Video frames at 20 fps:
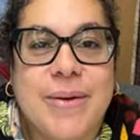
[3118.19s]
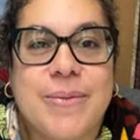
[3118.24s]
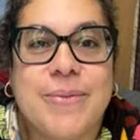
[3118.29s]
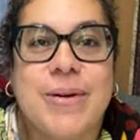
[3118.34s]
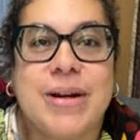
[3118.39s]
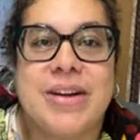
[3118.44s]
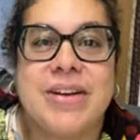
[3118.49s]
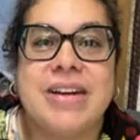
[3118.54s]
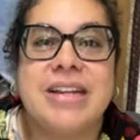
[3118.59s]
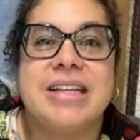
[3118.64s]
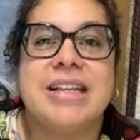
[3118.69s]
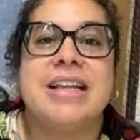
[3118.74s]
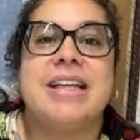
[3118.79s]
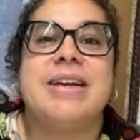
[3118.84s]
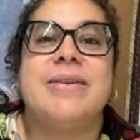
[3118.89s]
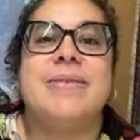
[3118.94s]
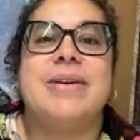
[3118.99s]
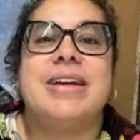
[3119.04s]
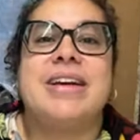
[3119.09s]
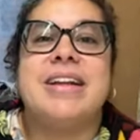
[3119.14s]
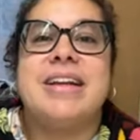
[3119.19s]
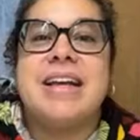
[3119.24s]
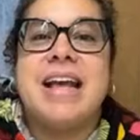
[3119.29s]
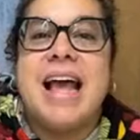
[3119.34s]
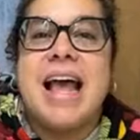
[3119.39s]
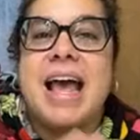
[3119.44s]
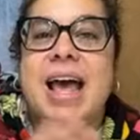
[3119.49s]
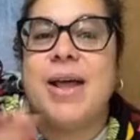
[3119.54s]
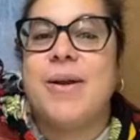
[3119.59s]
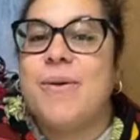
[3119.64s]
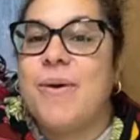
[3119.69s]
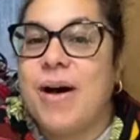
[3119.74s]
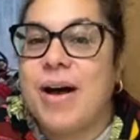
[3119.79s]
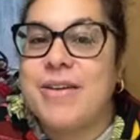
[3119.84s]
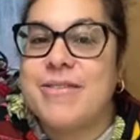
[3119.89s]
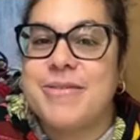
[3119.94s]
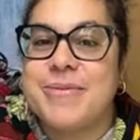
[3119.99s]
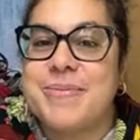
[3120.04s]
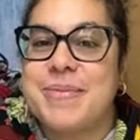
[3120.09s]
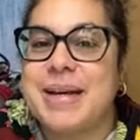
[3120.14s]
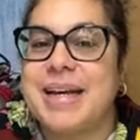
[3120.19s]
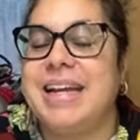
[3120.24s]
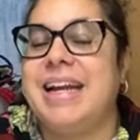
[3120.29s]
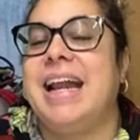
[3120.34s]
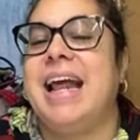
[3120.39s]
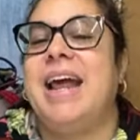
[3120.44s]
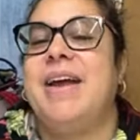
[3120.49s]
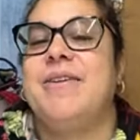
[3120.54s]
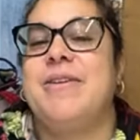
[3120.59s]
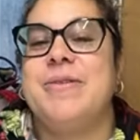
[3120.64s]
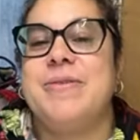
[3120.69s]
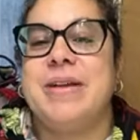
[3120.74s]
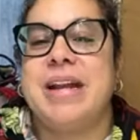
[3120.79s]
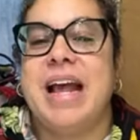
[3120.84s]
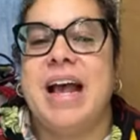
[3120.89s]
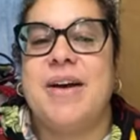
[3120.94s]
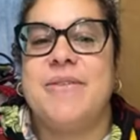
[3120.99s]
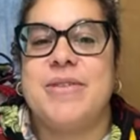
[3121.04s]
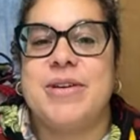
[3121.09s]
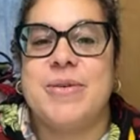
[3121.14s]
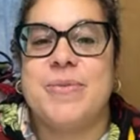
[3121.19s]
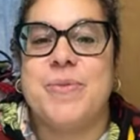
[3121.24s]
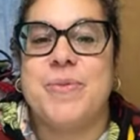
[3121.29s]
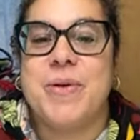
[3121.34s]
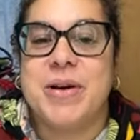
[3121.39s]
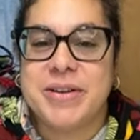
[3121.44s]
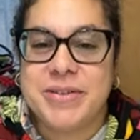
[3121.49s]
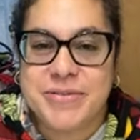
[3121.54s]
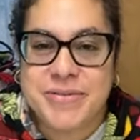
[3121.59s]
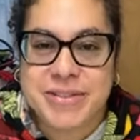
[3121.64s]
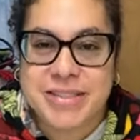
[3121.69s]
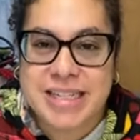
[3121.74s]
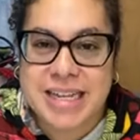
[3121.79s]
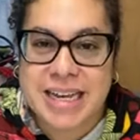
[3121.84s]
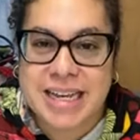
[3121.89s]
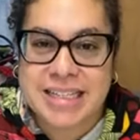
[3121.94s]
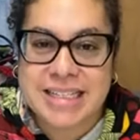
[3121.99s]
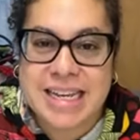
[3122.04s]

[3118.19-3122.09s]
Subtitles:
We're gonna head off, but everyone have a wonderful day.